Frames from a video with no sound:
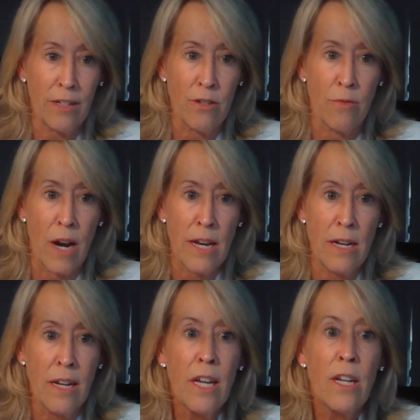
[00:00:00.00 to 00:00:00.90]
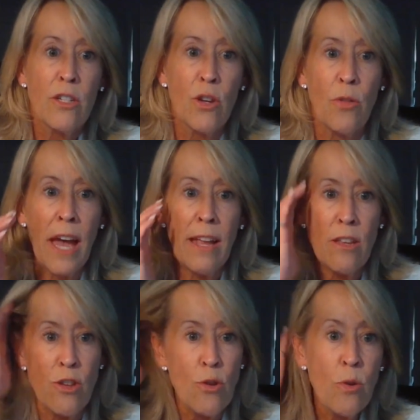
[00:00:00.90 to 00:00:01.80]
right? So that
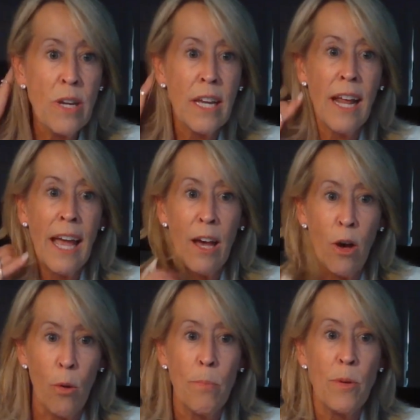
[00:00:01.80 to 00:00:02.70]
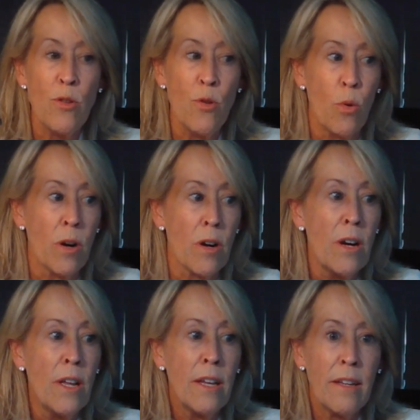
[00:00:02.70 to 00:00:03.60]
you can help your
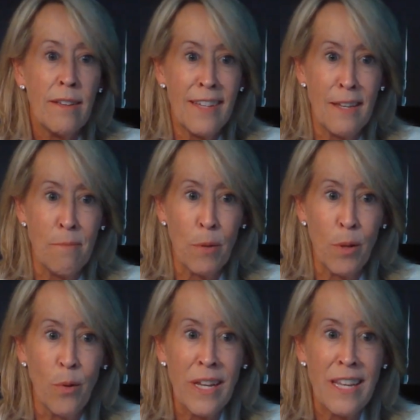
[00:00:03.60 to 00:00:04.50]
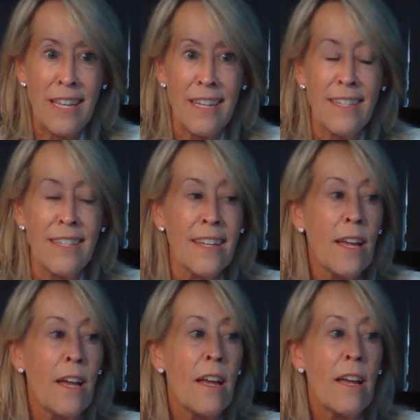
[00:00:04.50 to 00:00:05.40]
employees
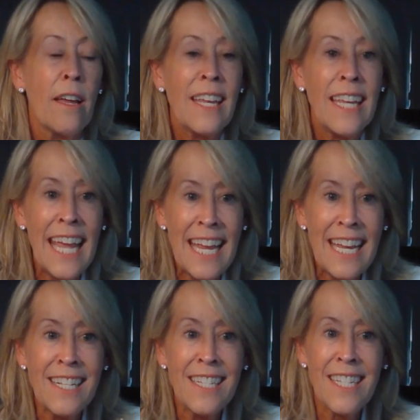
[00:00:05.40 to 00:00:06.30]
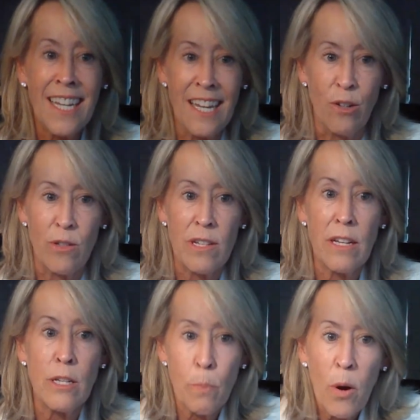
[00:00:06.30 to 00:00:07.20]
gain skills.
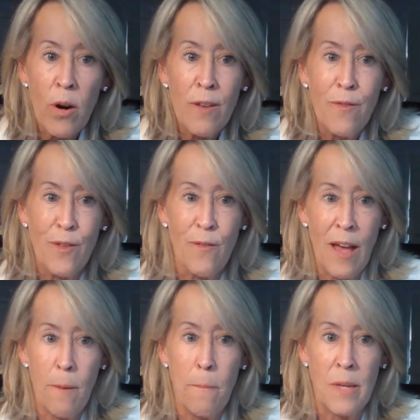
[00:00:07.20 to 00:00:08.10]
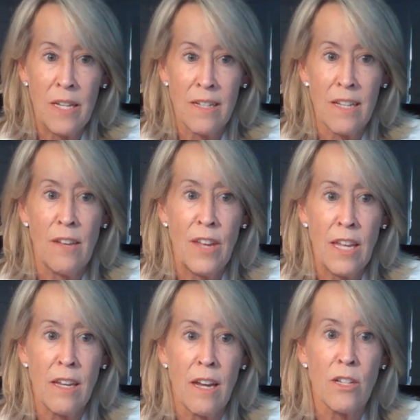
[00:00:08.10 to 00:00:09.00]
It's part of development,
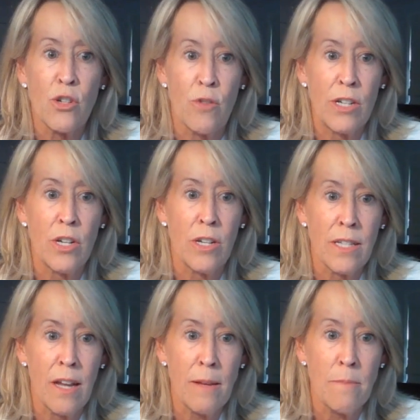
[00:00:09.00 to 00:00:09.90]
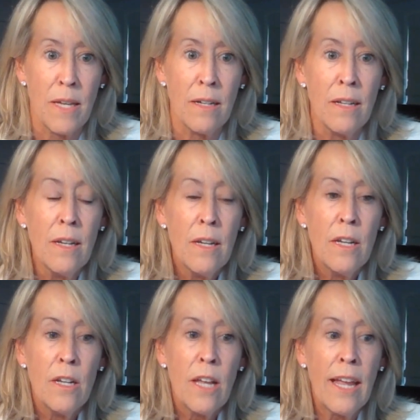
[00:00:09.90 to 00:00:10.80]
giving a stretch assignment.
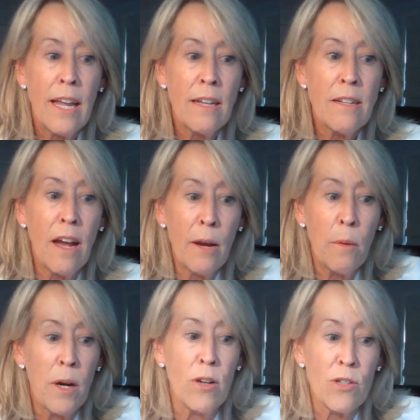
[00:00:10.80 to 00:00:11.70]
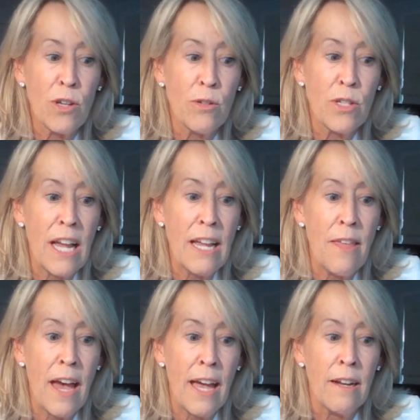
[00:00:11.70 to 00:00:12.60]
And I would also say
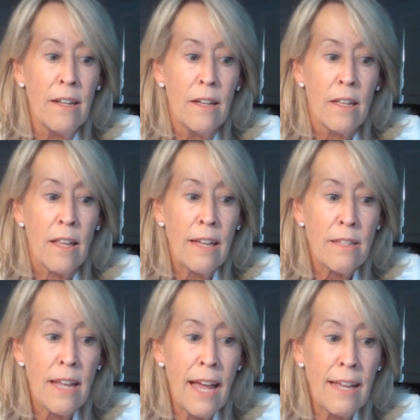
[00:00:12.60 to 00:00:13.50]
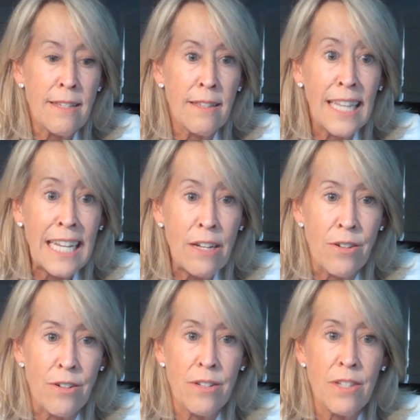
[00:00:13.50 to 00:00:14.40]
that as
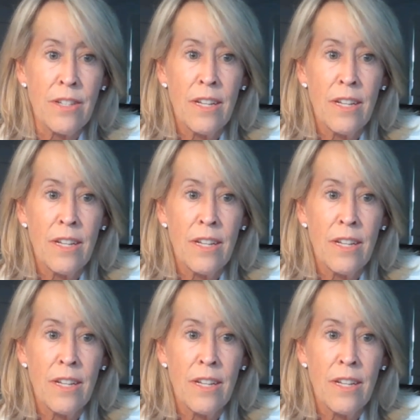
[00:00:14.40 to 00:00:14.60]
leaders,